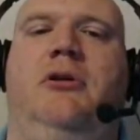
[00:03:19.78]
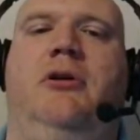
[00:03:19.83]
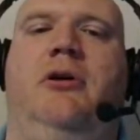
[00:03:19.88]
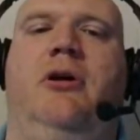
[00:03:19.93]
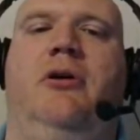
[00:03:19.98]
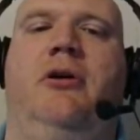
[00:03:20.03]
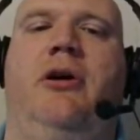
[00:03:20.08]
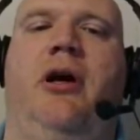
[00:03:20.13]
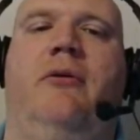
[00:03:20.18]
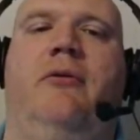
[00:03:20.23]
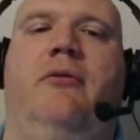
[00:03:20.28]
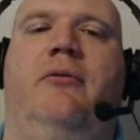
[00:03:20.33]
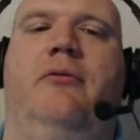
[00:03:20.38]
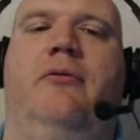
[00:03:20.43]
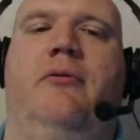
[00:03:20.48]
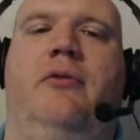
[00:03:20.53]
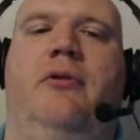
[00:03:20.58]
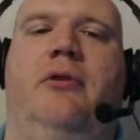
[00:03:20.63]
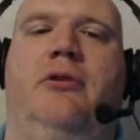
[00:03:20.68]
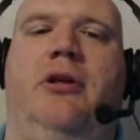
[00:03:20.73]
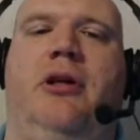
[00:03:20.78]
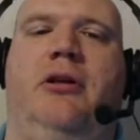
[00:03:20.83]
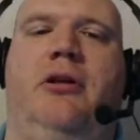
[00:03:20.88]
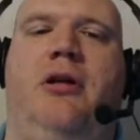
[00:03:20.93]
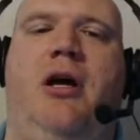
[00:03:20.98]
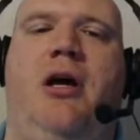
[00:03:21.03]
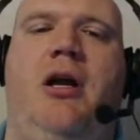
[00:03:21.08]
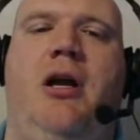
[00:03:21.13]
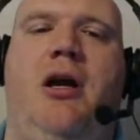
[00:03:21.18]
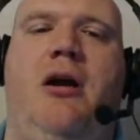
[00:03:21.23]
okay, take
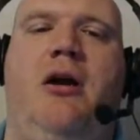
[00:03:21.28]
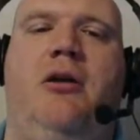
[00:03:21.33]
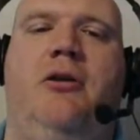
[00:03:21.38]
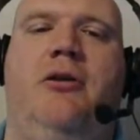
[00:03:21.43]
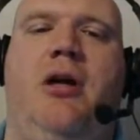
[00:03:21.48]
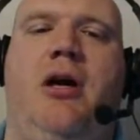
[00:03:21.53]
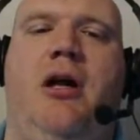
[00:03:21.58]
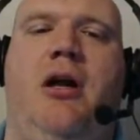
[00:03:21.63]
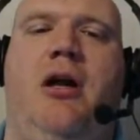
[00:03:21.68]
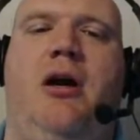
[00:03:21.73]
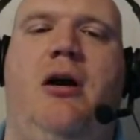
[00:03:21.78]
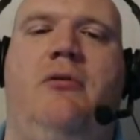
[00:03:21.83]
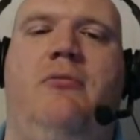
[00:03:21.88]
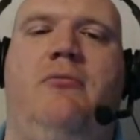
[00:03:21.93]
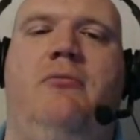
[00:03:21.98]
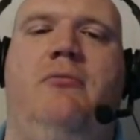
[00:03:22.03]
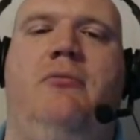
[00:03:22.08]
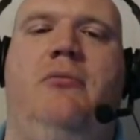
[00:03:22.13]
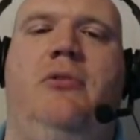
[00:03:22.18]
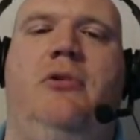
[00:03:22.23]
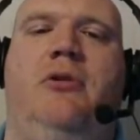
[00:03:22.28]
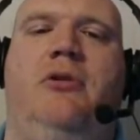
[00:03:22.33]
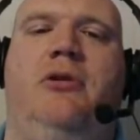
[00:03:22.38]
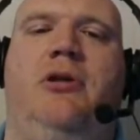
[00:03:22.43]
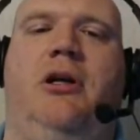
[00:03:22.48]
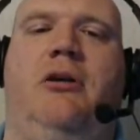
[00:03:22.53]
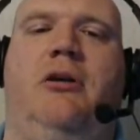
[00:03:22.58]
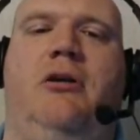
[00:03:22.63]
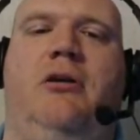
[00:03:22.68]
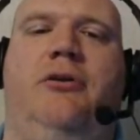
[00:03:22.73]
that out,
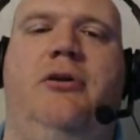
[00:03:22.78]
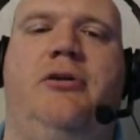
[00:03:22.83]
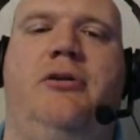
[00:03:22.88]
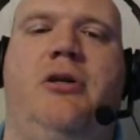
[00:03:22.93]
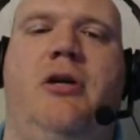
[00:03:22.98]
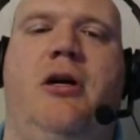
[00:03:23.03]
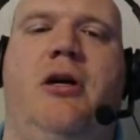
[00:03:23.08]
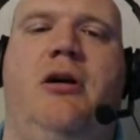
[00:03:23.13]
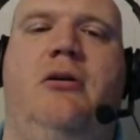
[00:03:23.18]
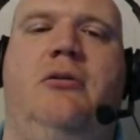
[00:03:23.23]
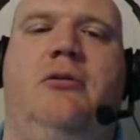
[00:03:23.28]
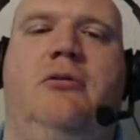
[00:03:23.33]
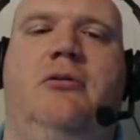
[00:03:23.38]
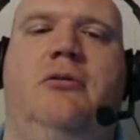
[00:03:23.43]
take all this out.